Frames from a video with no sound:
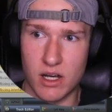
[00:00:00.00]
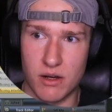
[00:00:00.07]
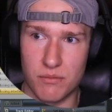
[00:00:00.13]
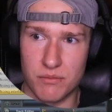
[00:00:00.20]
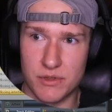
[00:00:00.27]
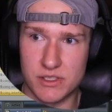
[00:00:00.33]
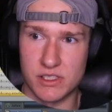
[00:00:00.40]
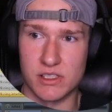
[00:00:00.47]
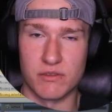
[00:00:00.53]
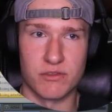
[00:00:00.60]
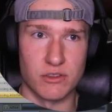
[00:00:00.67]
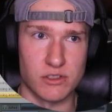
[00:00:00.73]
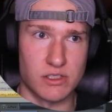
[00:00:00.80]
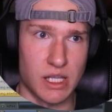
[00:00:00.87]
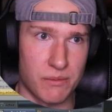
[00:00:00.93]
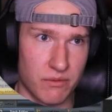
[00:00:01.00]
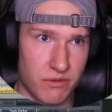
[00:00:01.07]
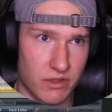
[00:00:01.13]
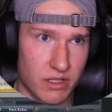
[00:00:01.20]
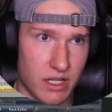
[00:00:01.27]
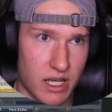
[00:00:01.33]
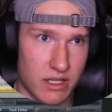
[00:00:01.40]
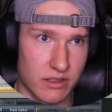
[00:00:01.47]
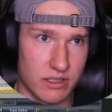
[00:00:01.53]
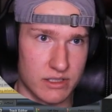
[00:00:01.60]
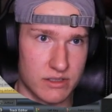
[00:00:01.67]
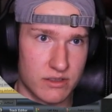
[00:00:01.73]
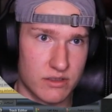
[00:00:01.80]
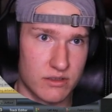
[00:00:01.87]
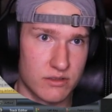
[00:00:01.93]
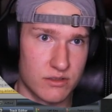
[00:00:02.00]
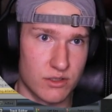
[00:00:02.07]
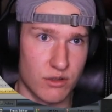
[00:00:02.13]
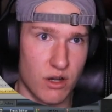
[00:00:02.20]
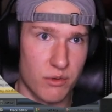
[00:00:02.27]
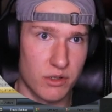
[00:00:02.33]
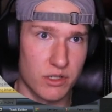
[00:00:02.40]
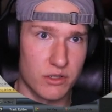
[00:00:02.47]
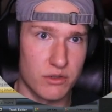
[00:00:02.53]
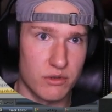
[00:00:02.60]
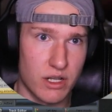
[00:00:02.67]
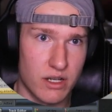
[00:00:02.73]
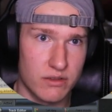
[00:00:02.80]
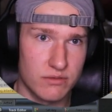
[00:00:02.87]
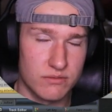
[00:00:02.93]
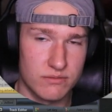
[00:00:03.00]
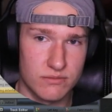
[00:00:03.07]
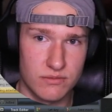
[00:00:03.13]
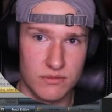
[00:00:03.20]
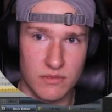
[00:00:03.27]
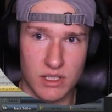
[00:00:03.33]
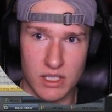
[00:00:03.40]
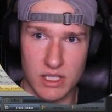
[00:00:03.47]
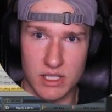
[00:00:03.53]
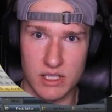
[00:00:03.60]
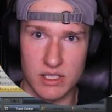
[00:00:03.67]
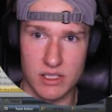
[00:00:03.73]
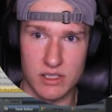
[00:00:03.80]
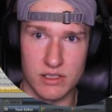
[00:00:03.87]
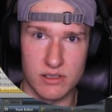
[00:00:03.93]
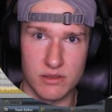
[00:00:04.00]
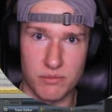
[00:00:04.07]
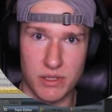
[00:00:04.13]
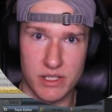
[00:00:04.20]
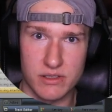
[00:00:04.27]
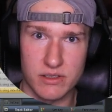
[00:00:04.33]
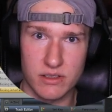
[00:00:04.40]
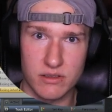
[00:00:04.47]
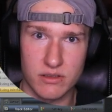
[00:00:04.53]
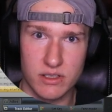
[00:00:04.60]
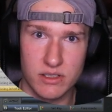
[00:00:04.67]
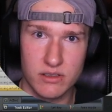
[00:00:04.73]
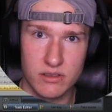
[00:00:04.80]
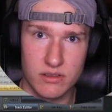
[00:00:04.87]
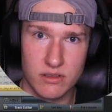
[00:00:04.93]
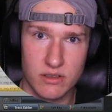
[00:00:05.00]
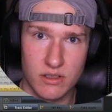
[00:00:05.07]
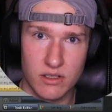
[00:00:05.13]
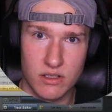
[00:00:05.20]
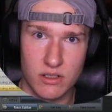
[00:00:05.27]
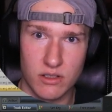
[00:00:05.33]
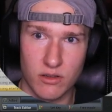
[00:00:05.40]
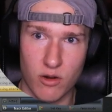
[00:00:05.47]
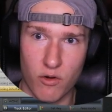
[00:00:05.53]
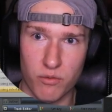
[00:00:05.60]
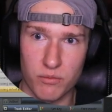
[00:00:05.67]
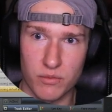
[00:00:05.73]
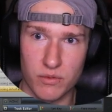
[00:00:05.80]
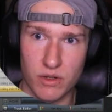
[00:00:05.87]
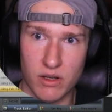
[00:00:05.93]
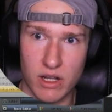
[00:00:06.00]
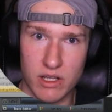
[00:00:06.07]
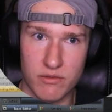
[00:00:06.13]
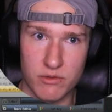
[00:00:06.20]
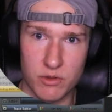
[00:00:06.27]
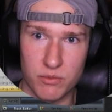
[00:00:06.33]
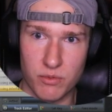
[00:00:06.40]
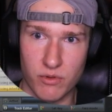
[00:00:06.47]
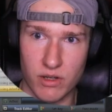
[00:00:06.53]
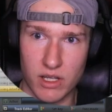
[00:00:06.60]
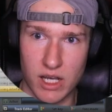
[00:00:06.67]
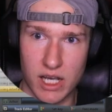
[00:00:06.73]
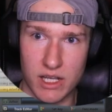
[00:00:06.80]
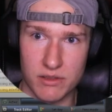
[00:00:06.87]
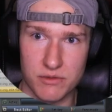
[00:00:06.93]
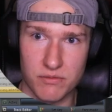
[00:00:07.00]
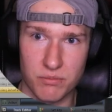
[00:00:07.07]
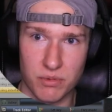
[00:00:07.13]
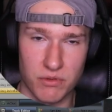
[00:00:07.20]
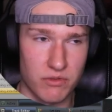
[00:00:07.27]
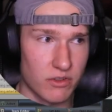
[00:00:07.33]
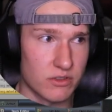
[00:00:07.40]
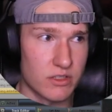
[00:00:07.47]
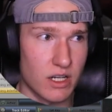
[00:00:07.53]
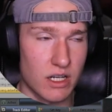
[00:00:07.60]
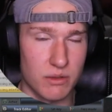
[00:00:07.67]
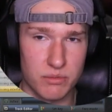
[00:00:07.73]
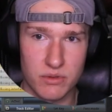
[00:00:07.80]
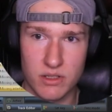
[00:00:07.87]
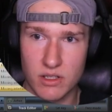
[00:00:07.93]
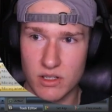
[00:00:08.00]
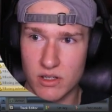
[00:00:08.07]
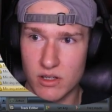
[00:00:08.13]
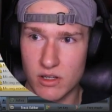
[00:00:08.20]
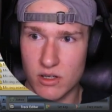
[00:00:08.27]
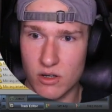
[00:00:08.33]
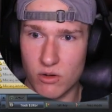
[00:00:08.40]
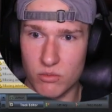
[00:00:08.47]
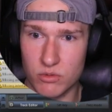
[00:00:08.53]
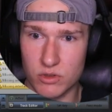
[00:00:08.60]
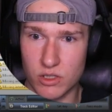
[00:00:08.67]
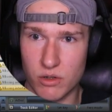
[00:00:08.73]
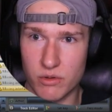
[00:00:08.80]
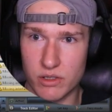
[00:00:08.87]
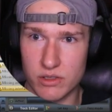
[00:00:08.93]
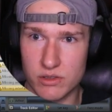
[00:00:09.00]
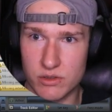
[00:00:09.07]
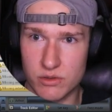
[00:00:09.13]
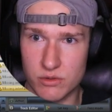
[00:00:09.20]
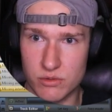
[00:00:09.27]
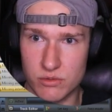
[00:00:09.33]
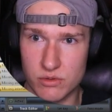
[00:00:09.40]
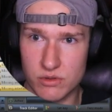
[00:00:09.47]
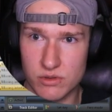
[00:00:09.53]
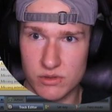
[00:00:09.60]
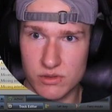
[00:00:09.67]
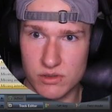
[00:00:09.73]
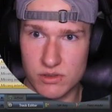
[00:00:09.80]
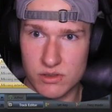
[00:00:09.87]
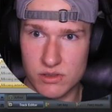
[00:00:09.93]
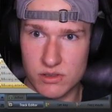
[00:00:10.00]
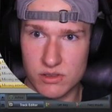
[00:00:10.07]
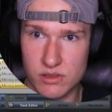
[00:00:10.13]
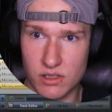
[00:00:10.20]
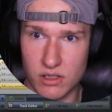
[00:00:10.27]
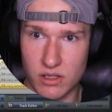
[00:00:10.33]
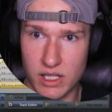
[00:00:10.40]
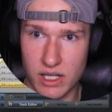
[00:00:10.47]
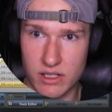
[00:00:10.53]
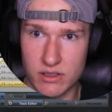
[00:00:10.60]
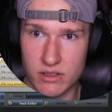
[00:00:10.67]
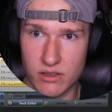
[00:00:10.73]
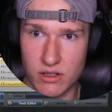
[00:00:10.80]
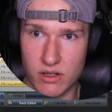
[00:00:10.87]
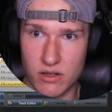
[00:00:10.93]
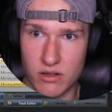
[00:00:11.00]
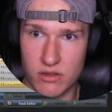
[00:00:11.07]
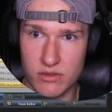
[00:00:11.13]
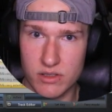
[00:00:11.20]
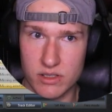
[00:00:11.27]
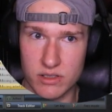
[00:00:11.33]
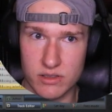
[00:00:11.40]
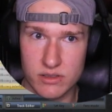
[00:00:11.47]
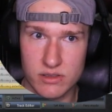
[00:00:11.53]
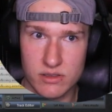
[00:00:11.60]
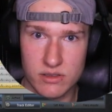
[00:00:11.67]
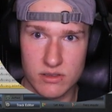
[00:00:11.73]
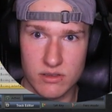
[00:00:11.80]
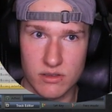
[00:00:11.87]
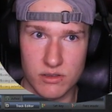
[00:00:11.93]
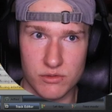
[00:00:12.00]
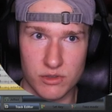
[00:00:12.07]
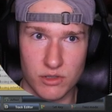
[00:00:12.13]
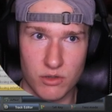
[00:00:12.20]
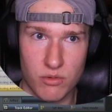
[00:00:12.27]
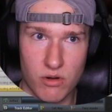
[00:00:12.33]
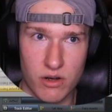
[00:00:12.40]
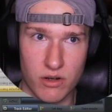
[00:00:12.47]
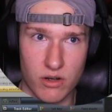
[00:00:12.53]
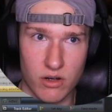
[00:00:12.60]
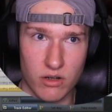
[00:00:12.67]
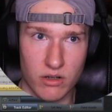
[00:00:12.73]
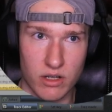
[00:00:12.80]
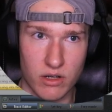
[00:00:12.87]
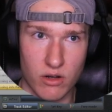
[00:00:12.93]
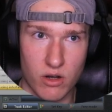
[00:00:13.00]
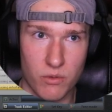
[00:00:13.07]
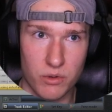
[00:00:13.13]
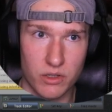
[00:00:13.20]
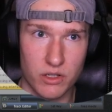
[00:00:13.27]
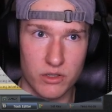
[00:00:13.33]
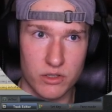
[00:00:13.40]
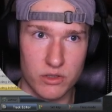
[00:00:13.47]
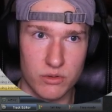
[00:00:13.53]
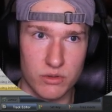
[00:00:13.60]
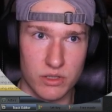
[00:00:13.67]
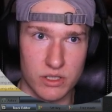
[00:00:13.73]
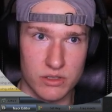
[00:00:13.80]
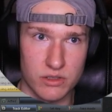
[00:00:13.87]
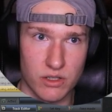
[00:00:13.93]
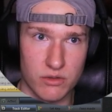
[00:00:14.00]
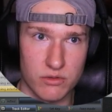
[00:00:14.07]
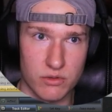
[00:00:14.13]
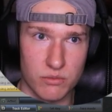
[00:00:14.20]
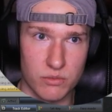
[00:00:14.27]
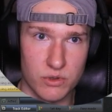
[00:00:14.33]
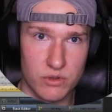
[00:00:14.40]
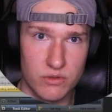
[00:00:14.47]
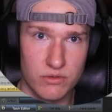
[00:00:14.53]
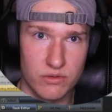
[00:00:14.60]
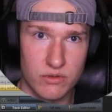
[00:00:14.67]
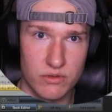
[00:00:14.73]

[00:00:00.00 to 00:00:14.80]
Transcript: This is the first step of it, at least. So all we're going to do now is basically go from any viewpoint. I prefer top. We're going to select all this using quad R, and all we're going to do is go to move